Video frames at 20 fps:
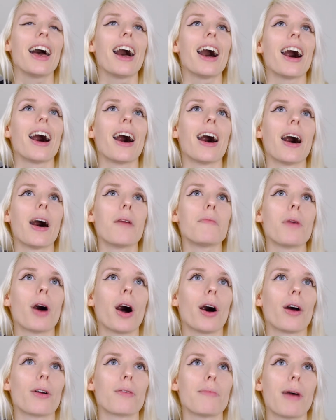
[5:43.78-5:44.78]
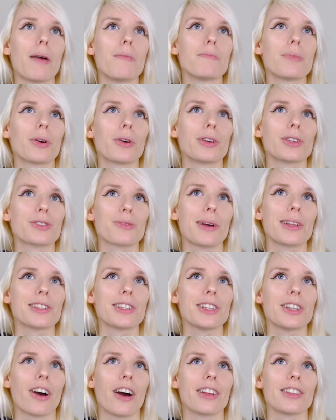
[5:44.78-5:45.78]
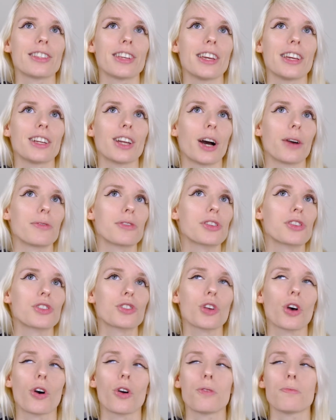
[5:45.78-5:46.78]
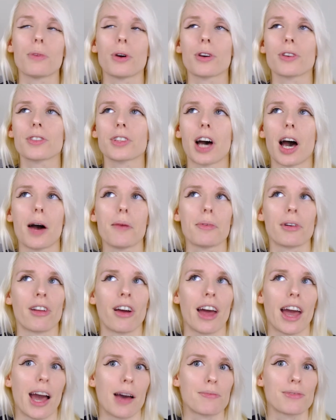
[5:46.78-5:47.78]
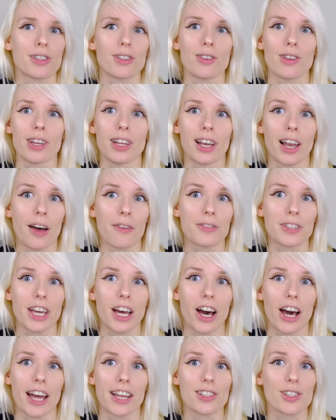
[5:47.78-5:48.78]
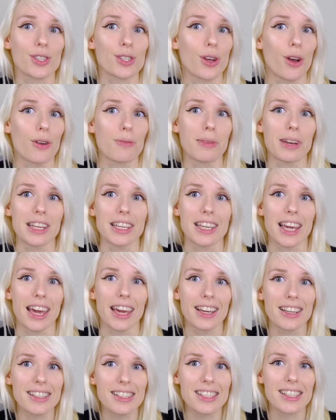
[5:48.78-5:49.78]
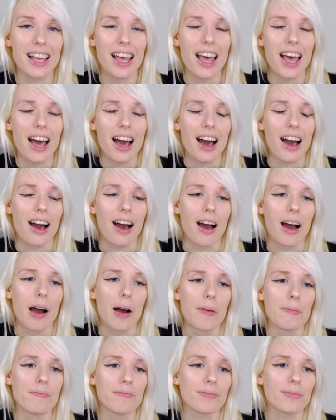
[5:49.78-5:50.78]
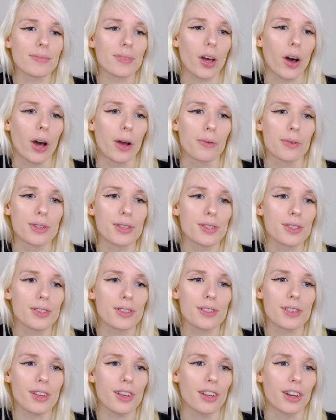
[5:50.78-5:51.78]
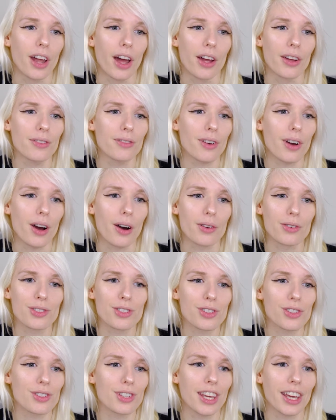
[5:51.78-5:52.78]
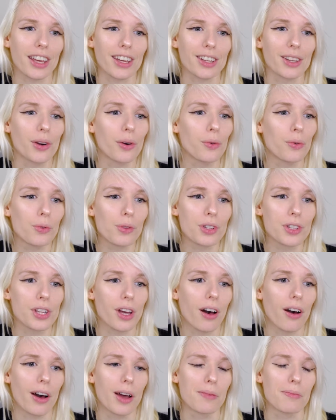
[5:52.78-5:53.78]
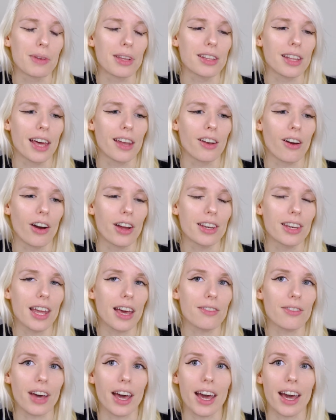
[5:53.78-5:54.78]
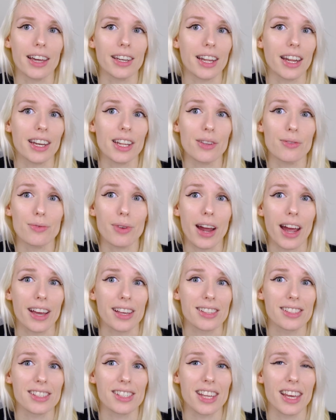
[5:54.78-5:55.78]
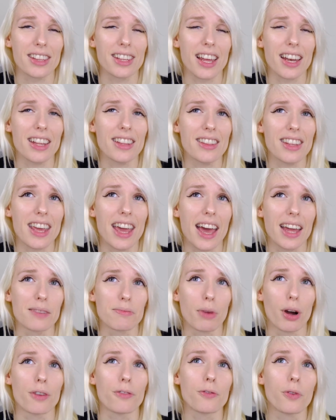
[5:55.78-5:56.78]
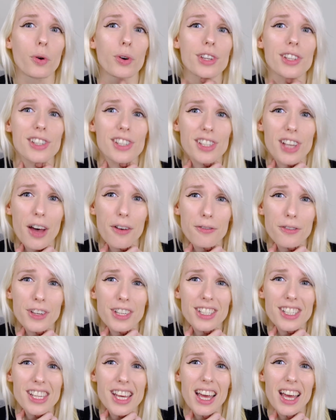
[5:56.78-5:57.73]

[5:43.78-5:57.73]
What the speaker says: I remember in 2019 I was so booked up and I absolutely loved it. I had so many gigs. I was just gigging all the time, but then I never had any rest. And then in the end, my voice suffered.